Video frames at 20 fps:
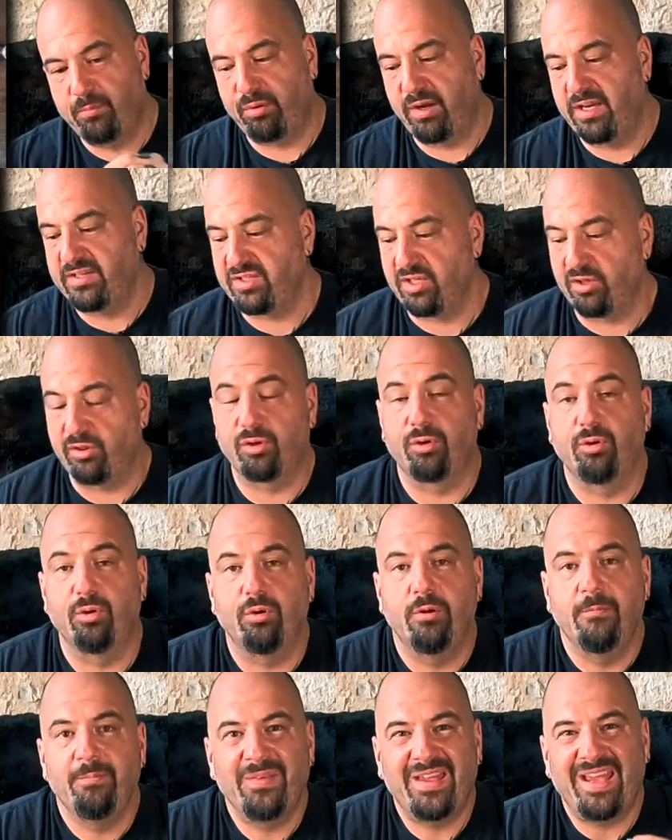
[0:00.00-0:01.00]
press it
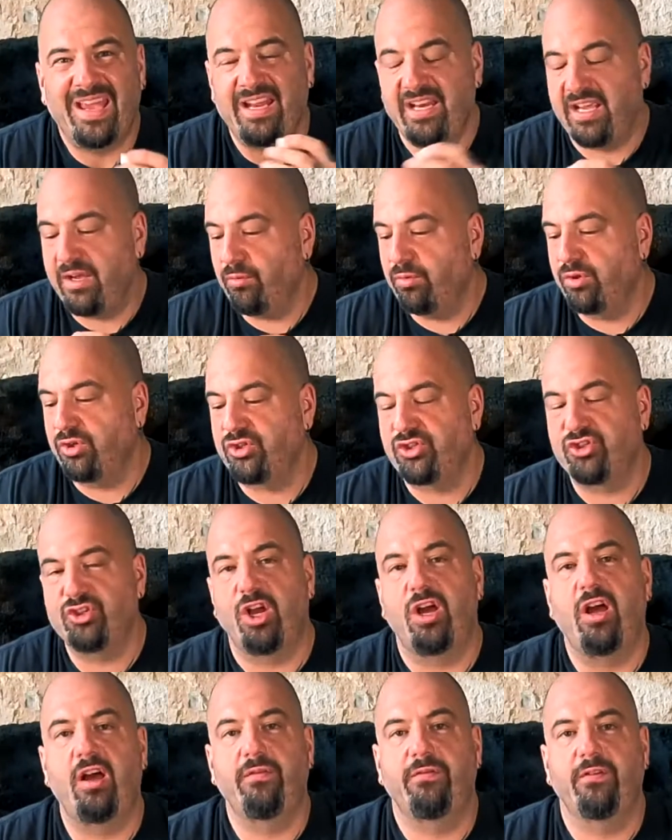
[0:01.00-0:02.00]
through, and it will
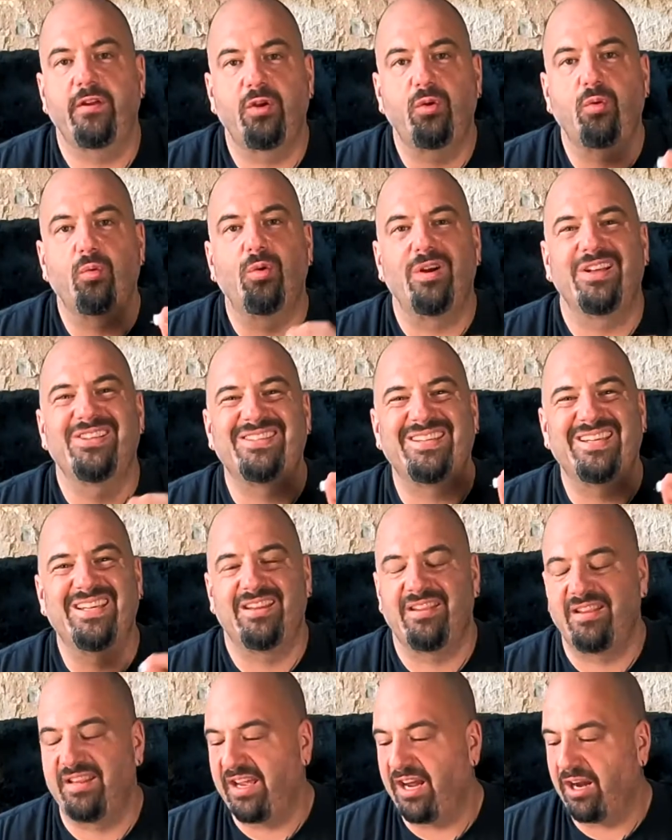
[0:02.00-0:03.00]
soften what's
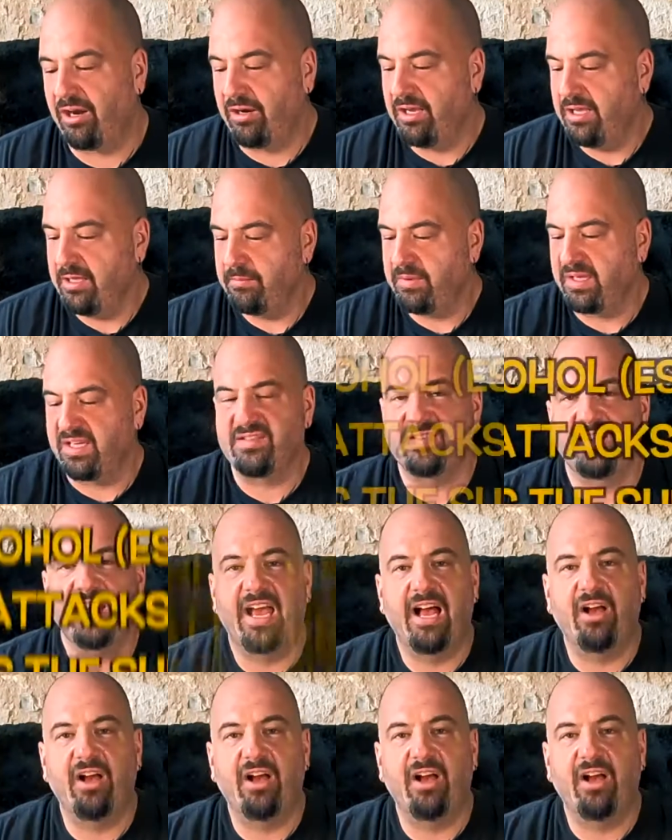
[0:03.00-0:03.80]
in there because the